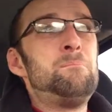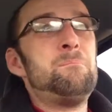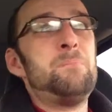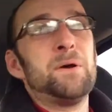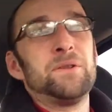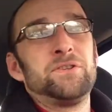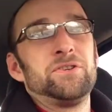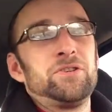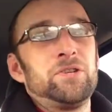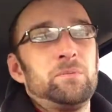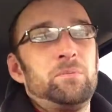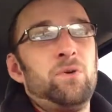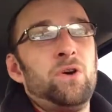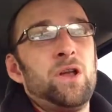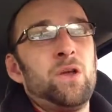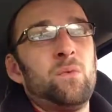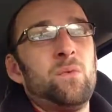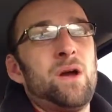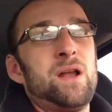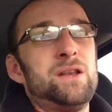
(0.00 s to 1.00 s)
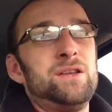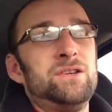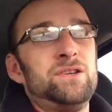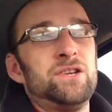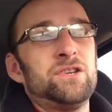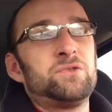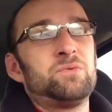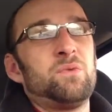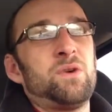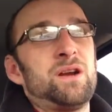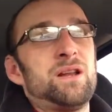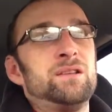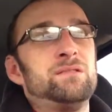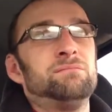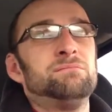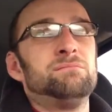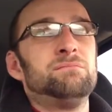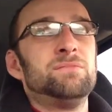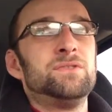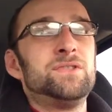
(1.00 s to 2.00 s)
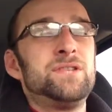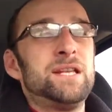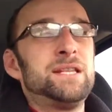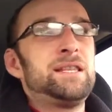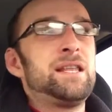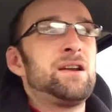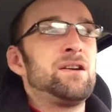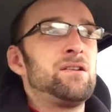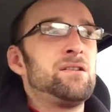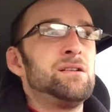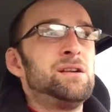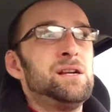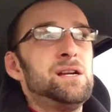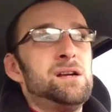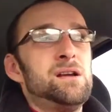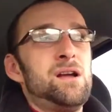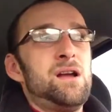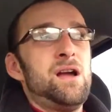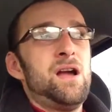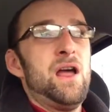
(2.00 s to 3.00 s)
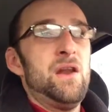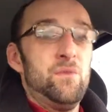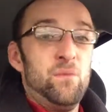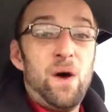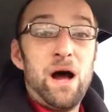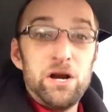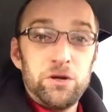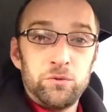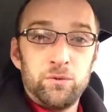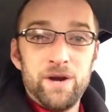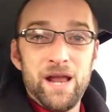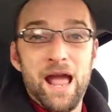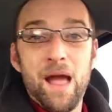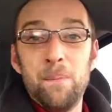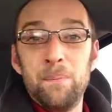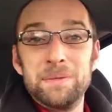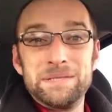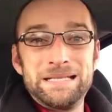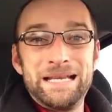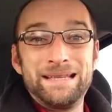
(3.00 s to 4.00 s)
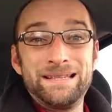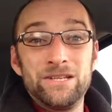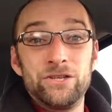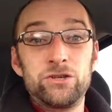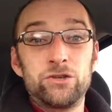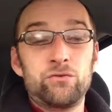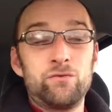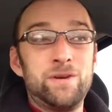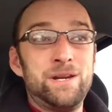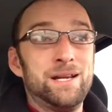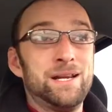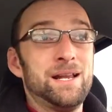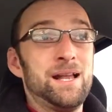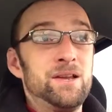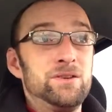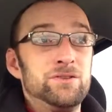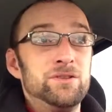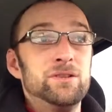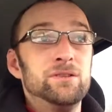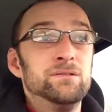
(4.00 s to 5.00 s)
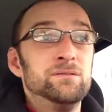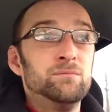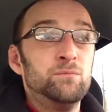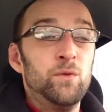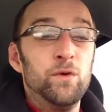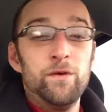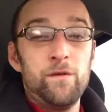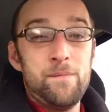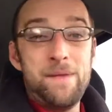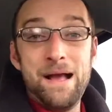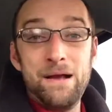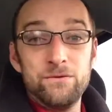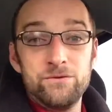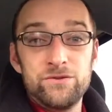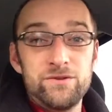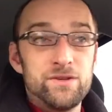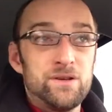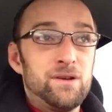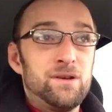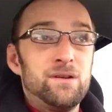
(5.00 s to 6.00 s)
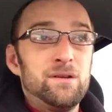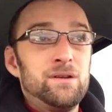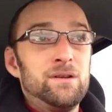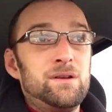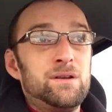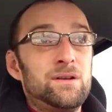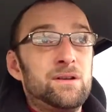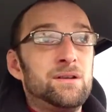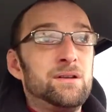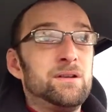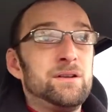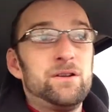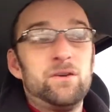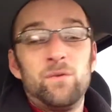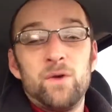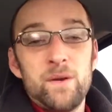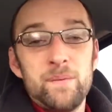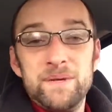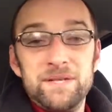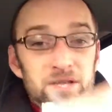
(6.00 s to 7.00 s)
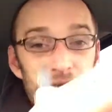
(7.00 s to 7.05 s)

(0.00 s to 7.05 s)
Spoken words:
But there's a point when you just want to sit there and watch what happens on the screen as you move a mouse. You don't want to be